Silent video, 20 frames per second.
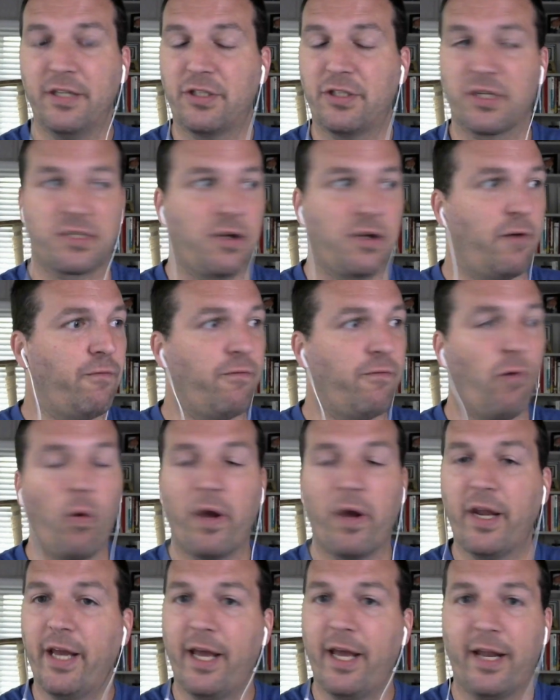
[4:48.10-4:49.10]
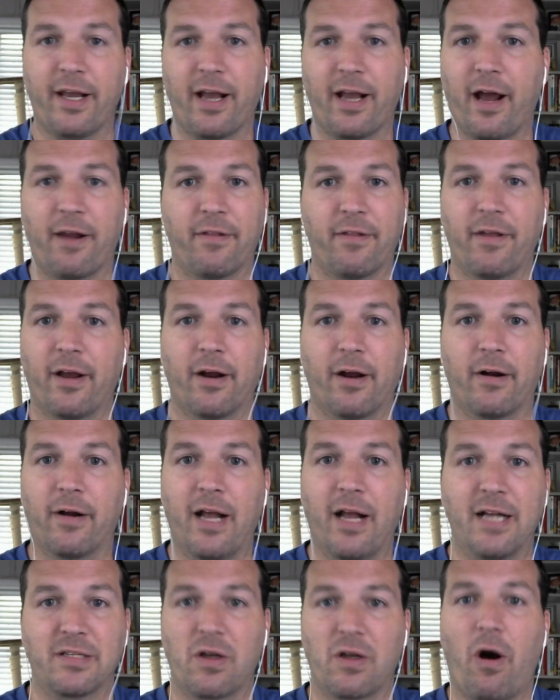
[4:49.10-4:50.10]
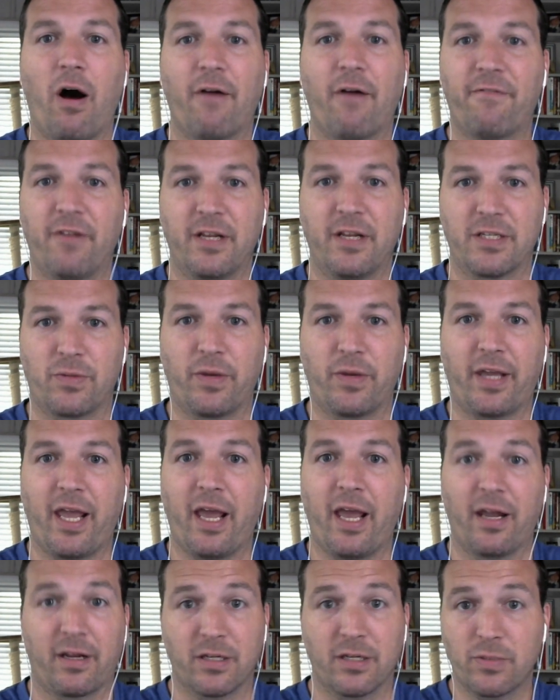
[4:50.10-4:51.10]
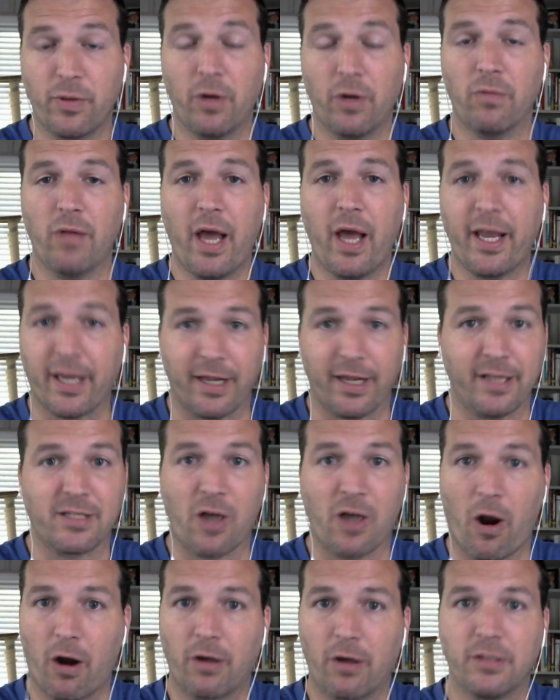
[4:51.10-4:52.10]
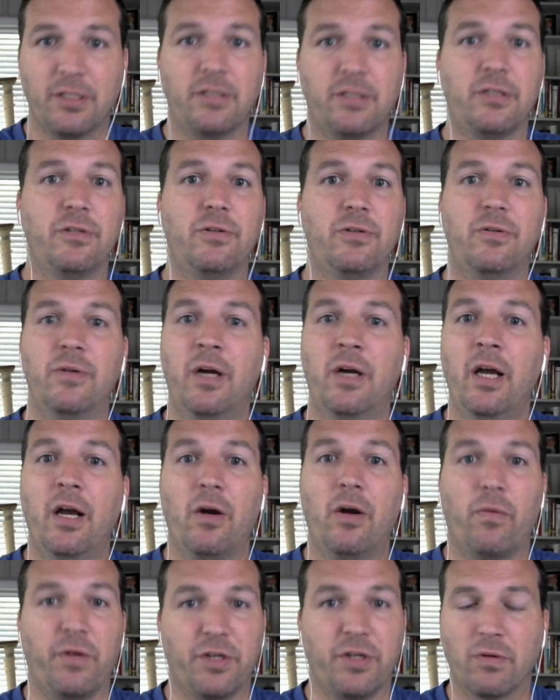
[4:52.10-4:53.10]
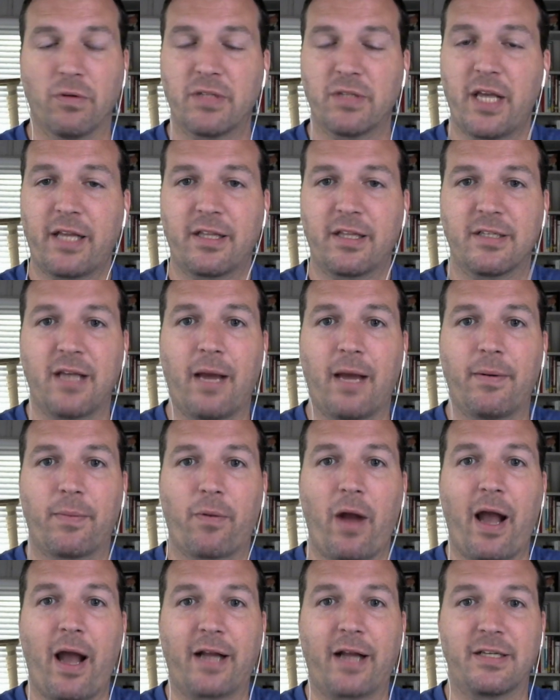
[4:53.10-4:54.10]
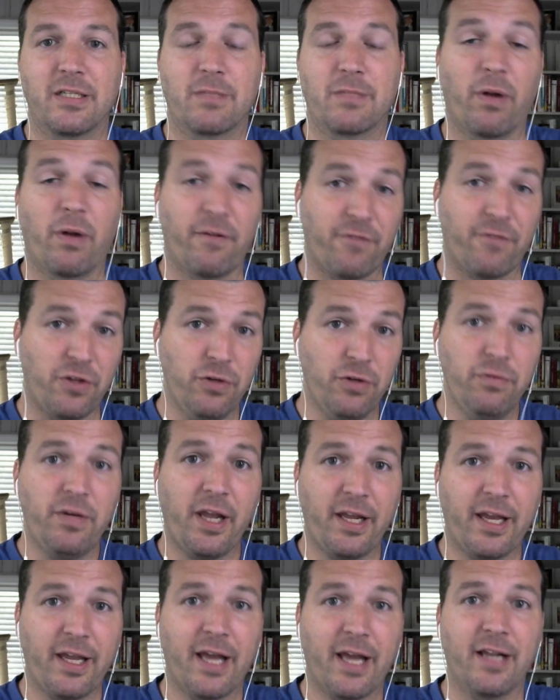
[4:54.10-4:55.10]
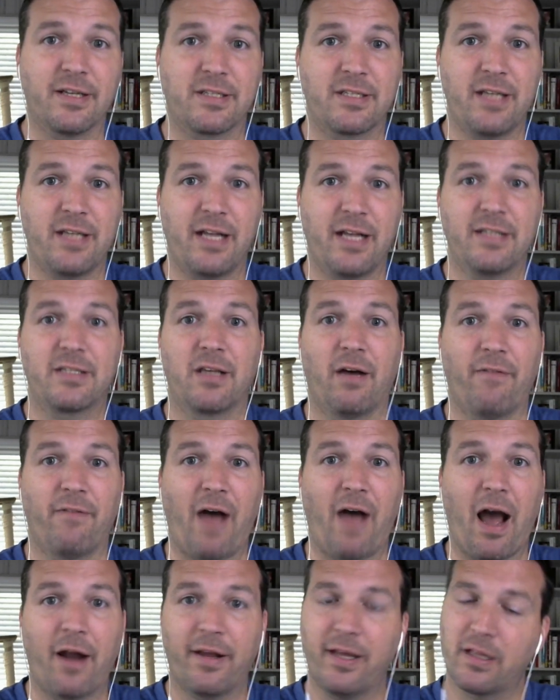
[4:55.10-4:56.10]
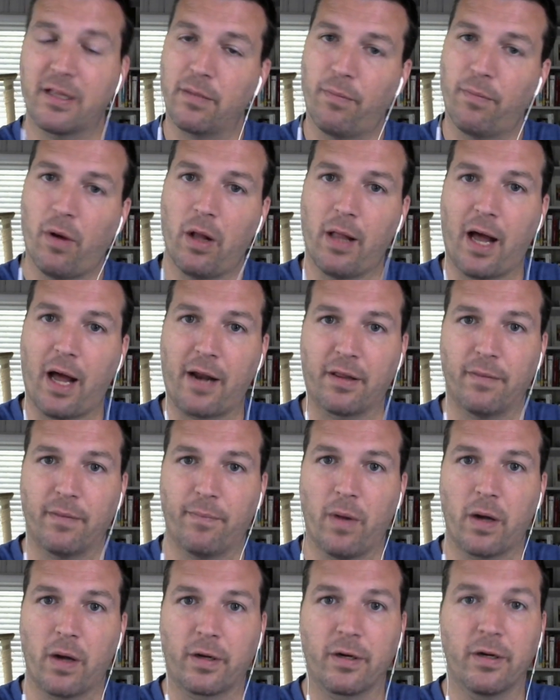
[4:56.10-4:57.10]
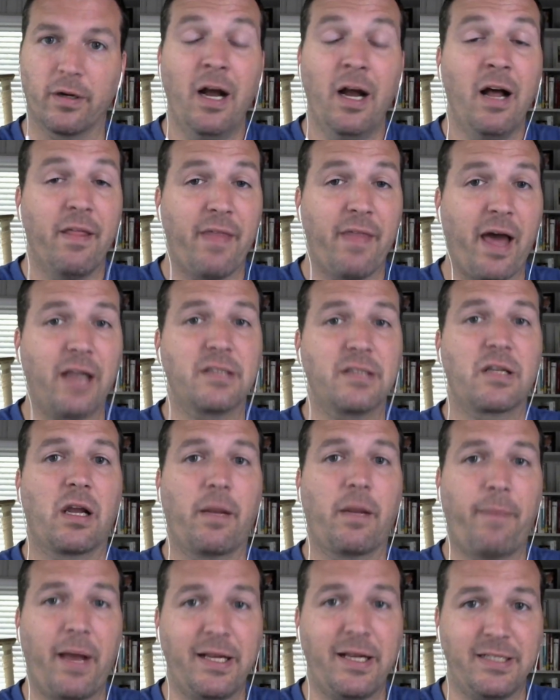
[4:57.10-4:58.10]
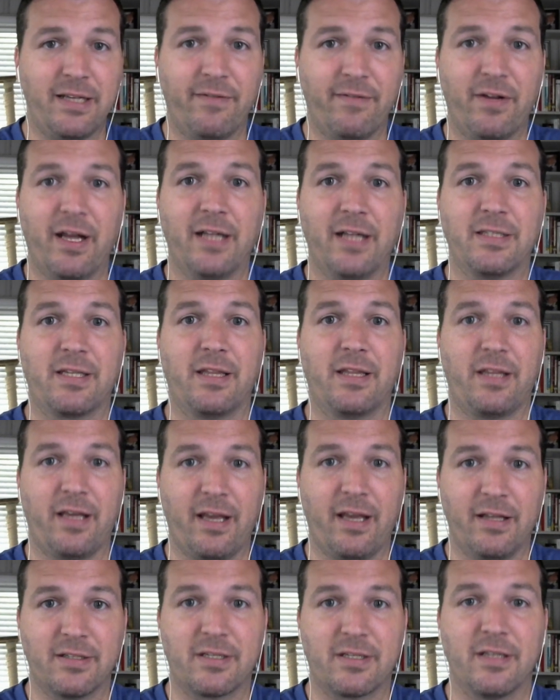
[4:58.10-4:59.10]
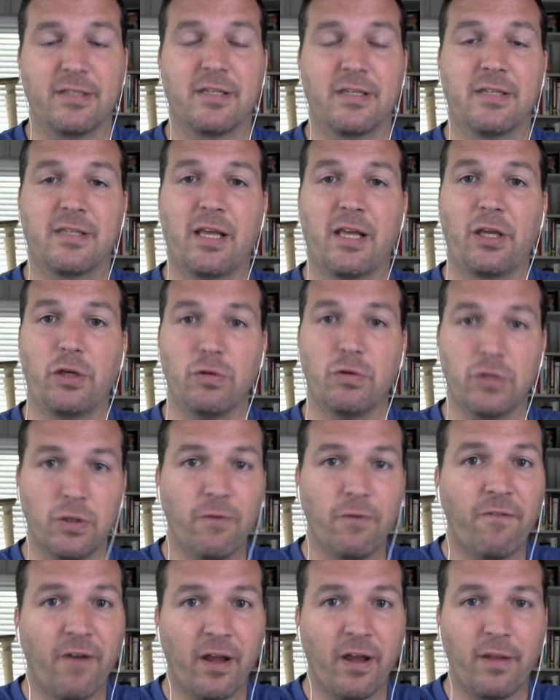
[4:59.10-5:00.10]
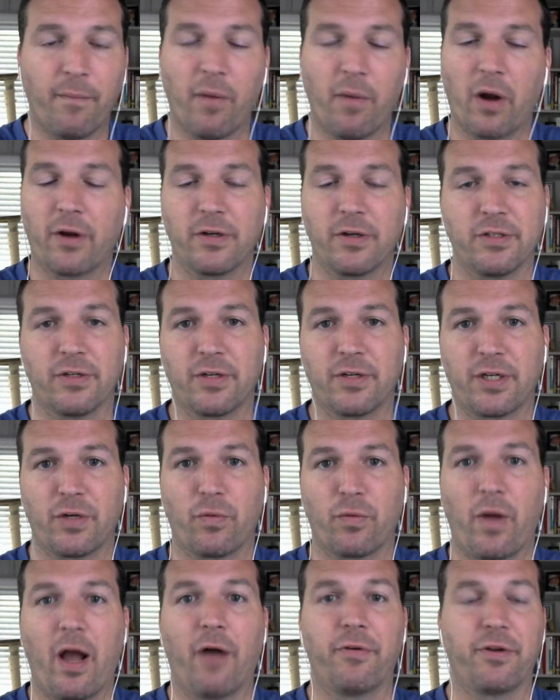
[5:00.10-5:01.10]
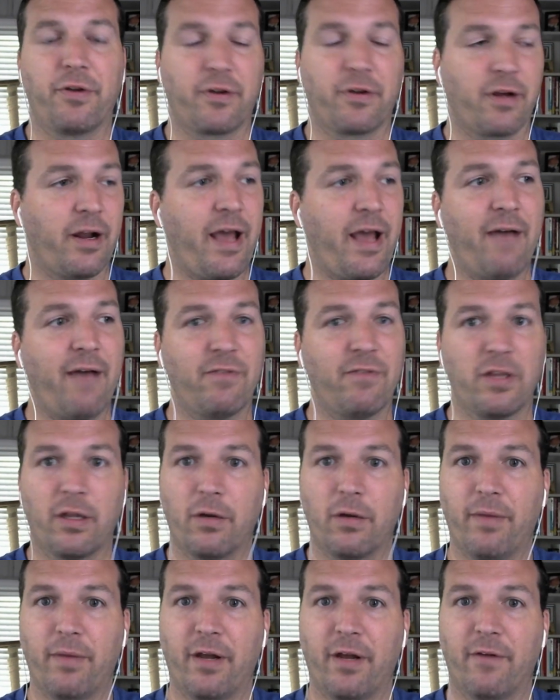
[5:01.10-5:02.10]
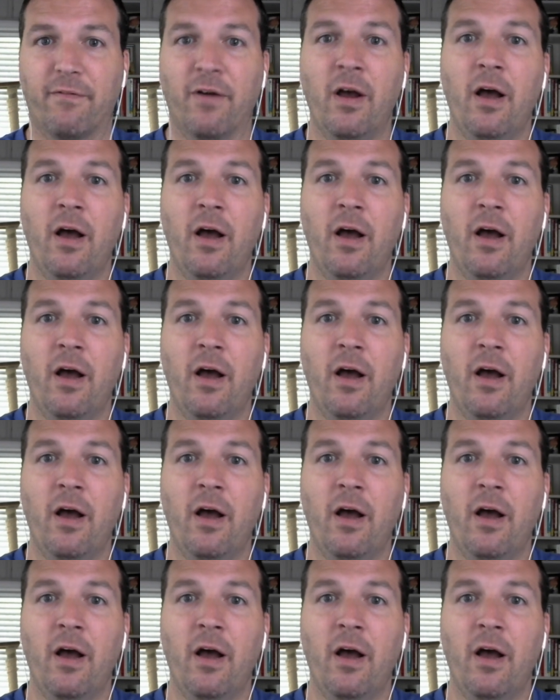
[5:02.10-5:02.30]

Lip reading: just avoid hitting out of there as often as we can because we don't like it. It's hard to do. We don't take the time to practice, but if you can get a sense of how to hit the ball out of the bunker, that is going to pay dividends in the instances that you do find the bunker during your round. You're going to have a little bit of